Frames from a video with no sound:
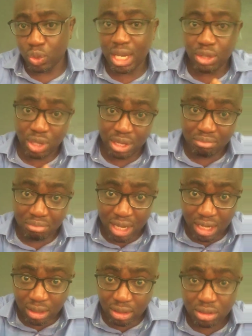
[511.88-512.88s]
whether you're a
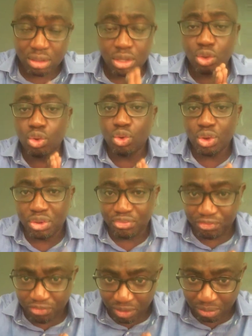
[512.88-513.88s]
male or a
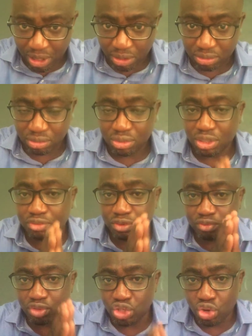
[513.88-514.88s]
female, if
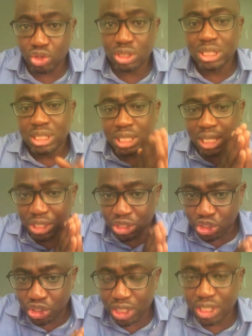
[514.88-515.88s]
you've done a
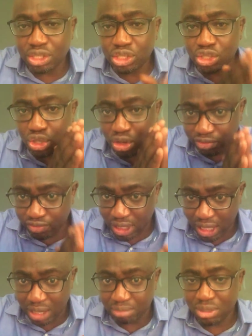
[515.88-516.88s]
change of
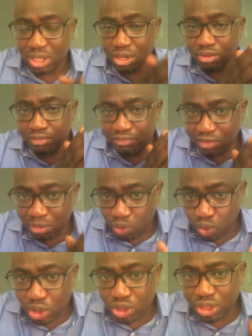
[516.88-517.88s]
name
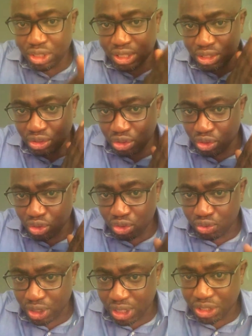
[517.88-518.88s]
from what is on your
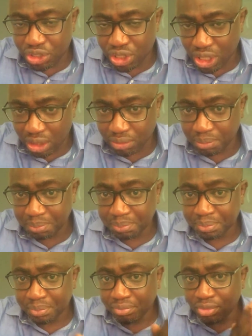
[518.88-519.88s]
credential,
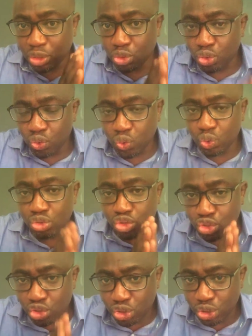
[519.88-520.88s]
you
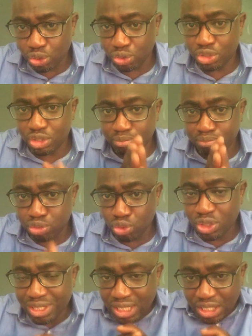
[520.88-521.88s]
should
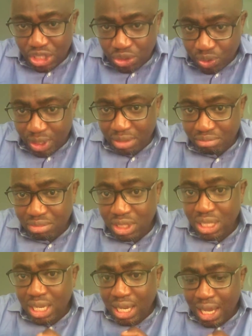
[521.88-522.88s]
put the new name